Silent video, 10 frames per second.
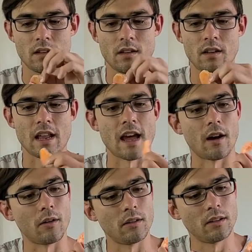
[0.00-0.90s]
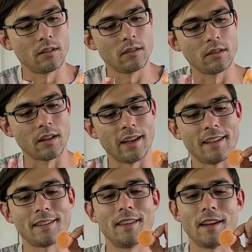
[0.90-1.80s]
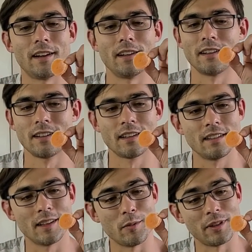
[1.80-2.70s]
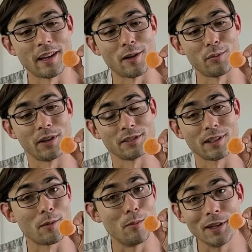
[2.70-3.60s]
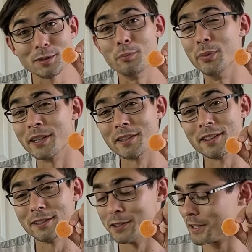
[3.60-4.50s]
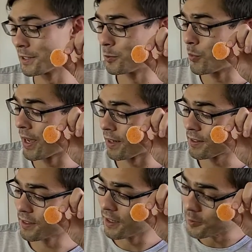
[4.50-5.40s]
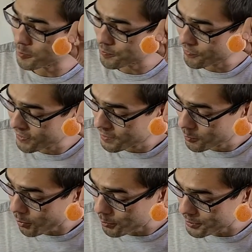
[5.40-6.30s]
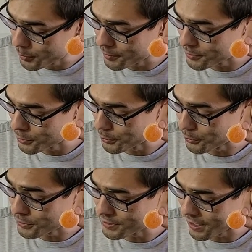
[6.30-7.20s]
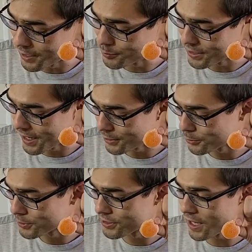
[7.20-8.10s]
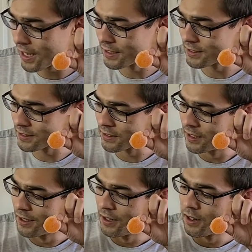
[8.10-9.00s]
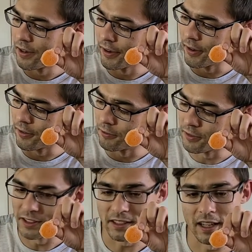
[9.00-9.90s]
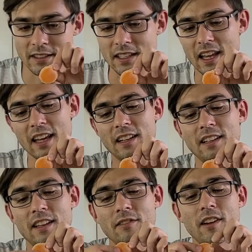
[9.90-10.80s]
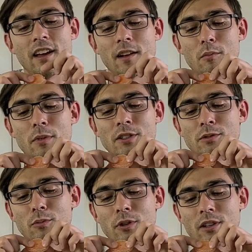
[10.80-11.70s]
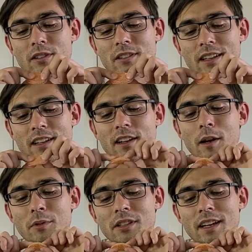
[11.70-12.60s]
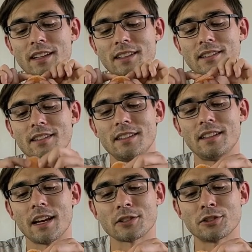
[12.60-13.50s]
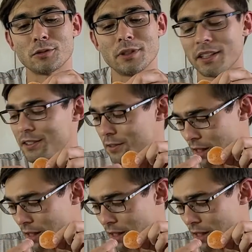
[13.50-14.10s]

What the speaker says: Now, like their lemon counterparts, they are much bigger than you'd expect. Probably about 2 or 3 times the actual size of these guys, and they've got a much more like gummy-like texture because